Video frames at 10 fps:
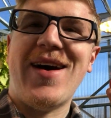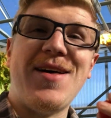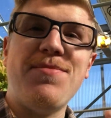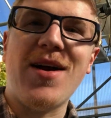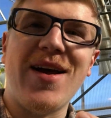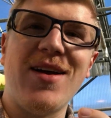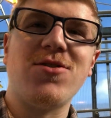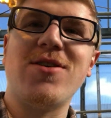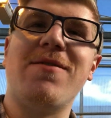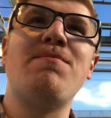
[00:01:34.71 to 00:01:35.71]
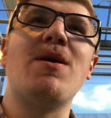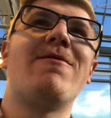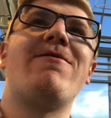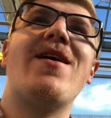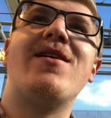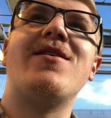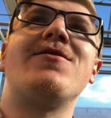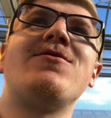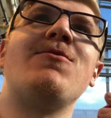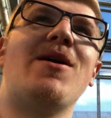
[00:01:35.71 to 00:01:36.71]
I'm not actually a big fan
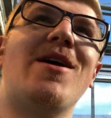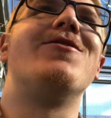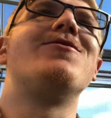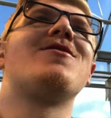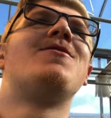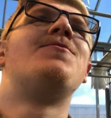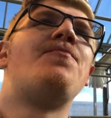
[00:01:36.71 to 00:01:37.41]
of tomatoes,